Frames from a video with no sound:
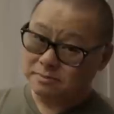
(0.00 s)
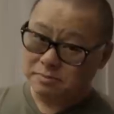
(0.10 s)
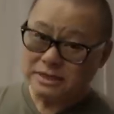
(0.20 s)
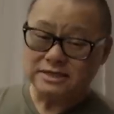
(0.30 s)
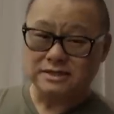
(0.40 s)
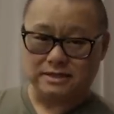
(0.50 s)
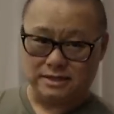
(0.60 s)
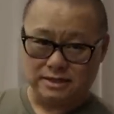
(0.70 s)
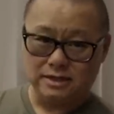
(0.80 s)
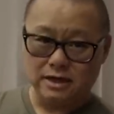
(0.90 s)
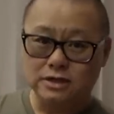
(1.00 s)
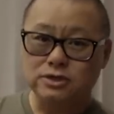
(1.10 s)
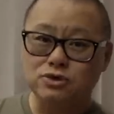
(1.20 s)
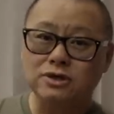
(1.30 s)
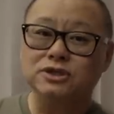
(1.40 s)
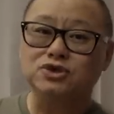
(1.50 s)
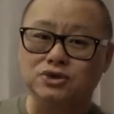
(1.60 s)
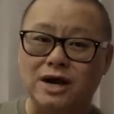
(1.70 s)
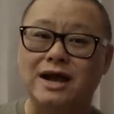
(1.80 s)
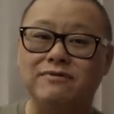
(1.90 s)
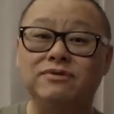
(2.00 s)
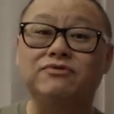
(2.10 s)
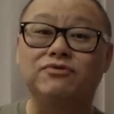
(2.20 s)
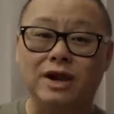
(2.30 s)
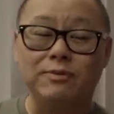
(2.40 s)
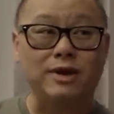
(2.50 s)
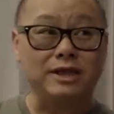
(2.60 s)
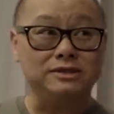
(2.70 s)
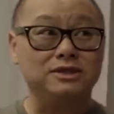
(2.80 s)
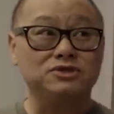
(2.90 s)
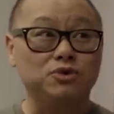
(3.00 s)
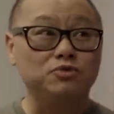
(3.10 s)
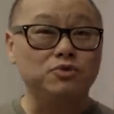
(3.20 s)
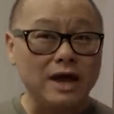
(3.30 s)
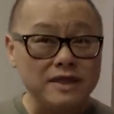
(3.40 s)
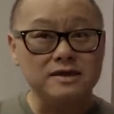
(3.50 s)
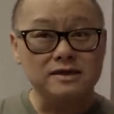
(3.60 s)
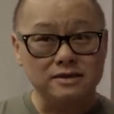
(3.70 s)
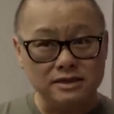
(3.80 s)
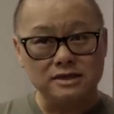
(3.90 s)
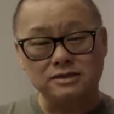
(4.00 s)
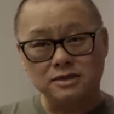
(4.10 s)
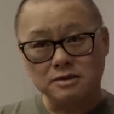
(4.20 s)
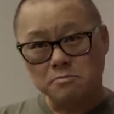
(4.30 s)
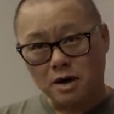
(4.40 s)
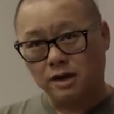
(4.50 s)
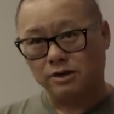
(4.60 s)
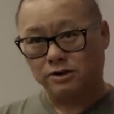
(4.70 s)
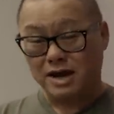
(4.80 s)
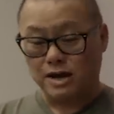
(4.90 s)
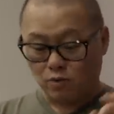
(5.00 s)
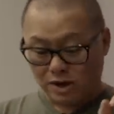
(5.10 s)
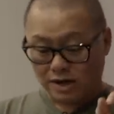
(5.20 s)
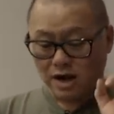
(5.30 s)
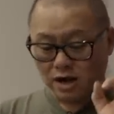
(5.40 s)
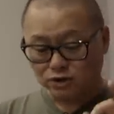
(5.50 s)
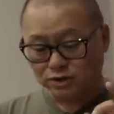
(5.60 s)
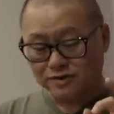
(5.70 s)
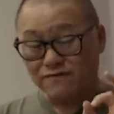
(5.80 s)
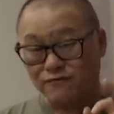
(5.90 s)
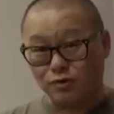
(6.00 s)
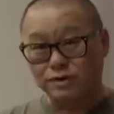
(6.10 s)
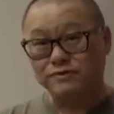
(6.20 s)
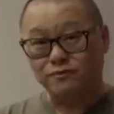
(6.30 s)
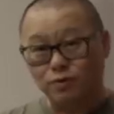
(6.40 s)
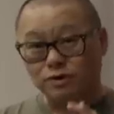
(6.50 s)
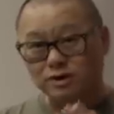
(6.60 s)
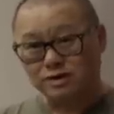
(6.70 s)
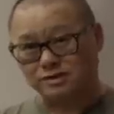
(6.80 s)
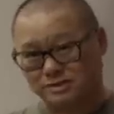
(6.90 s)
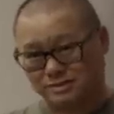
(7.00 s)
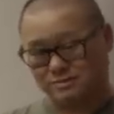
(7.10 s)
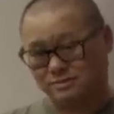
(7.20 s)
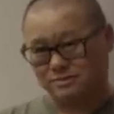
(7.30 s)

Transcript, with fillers: the P C, you can drive the frame rates to run this monitor at one hundred forty-four hertz.